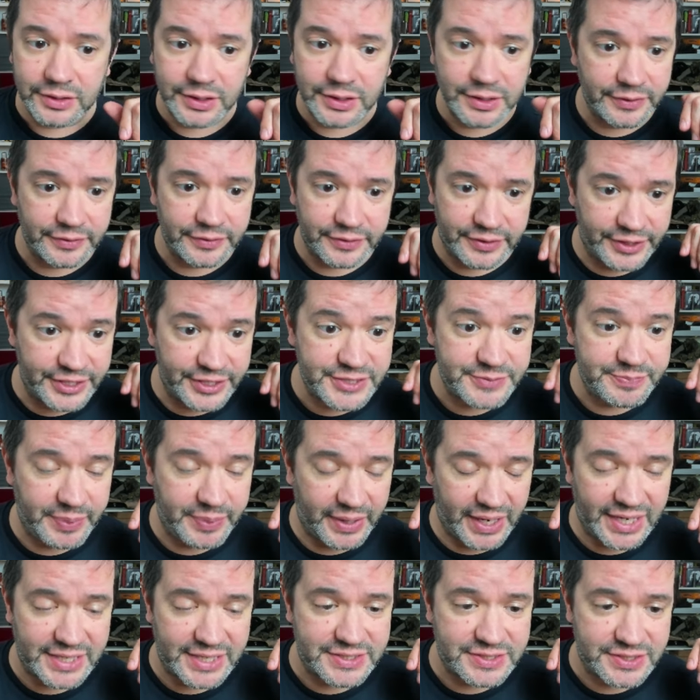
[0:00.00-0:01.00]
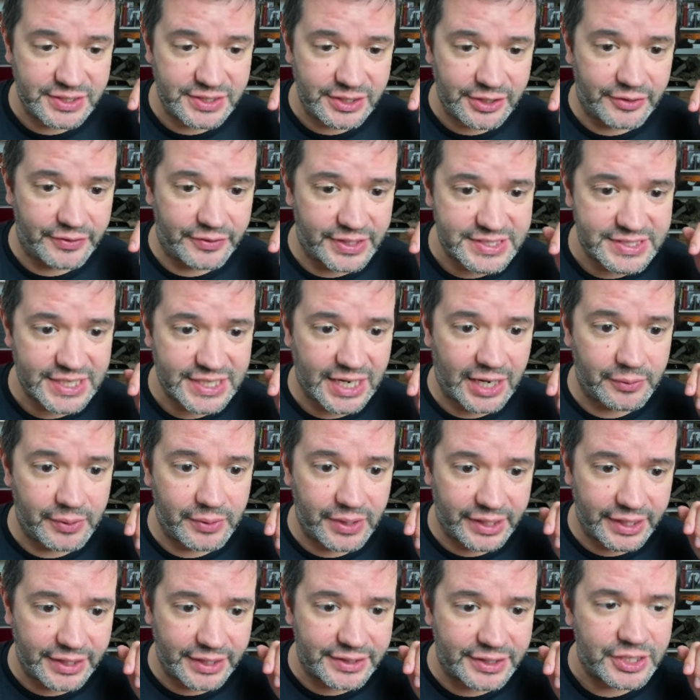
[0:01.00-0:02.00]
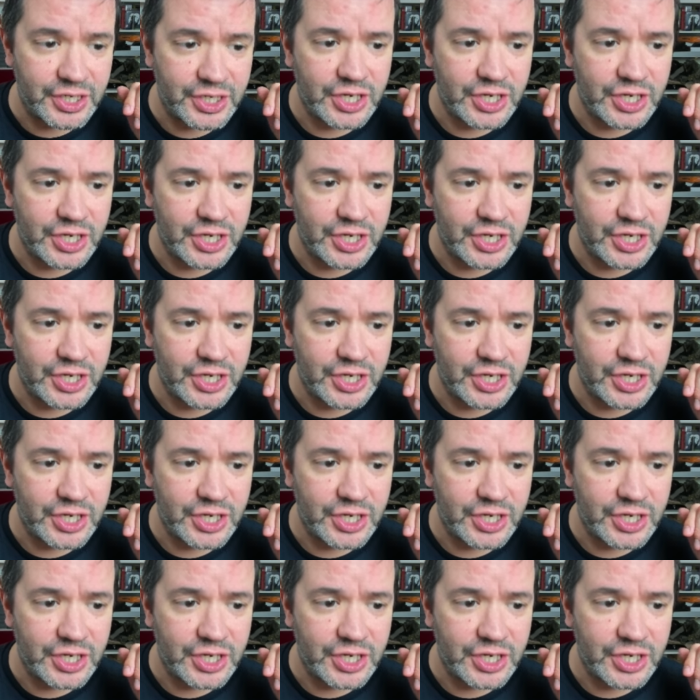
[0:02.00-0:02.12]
this past year. That's how it ended.